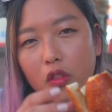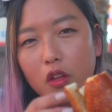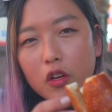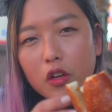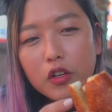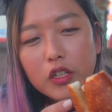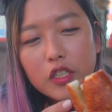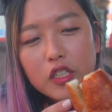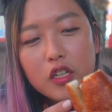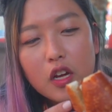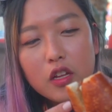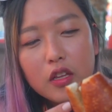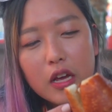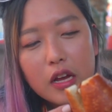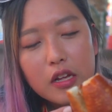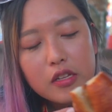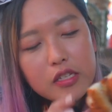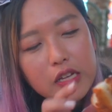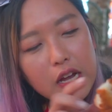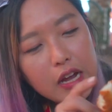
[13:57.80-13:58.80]
crunchy on the
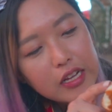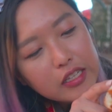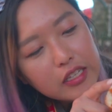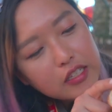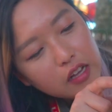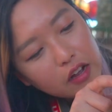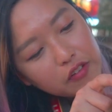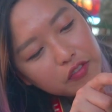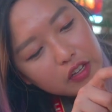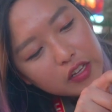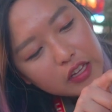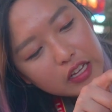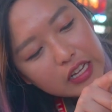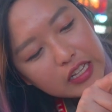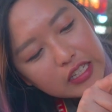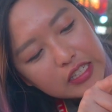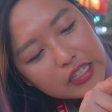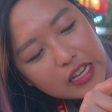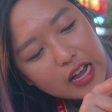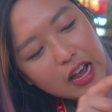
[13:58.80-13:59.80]
outside, soft on the
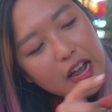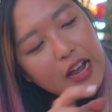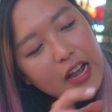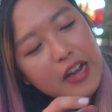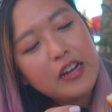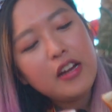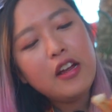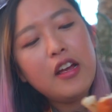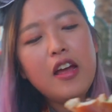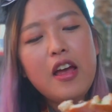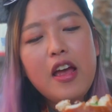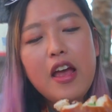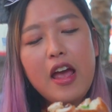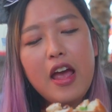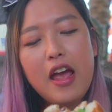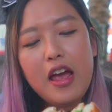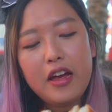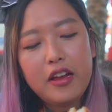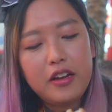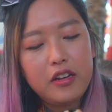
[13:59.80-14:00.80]
inside,
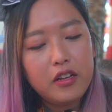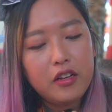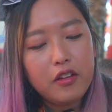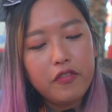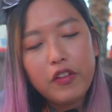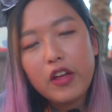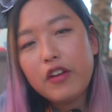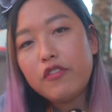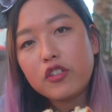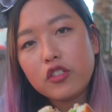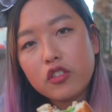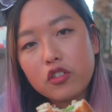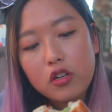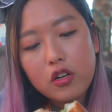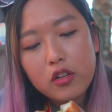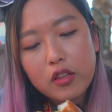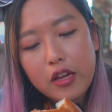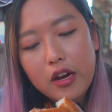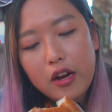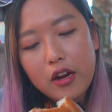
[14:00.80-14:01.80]
and the flavors are
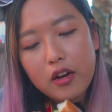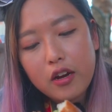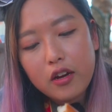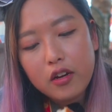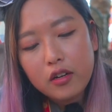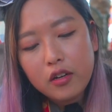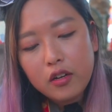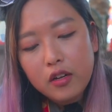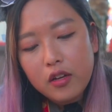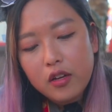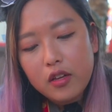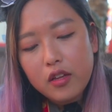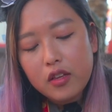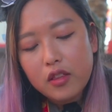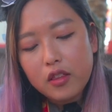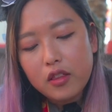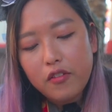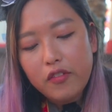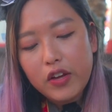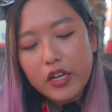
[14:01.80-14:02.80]
all there.
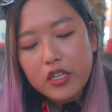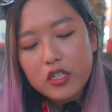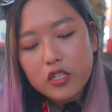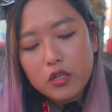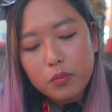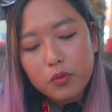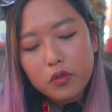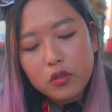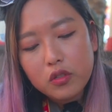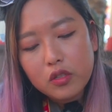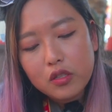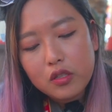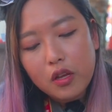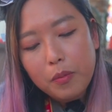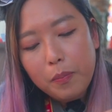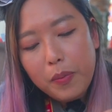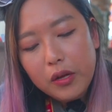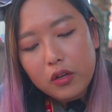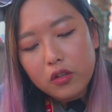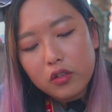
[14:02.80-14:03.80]
The vegetables, the
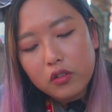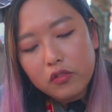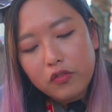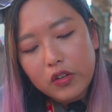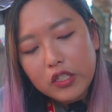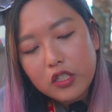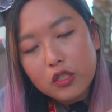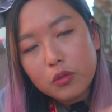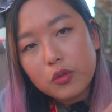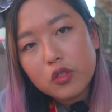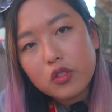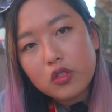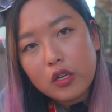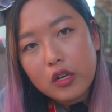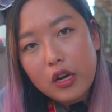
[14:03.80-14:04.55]
pickled vegetables are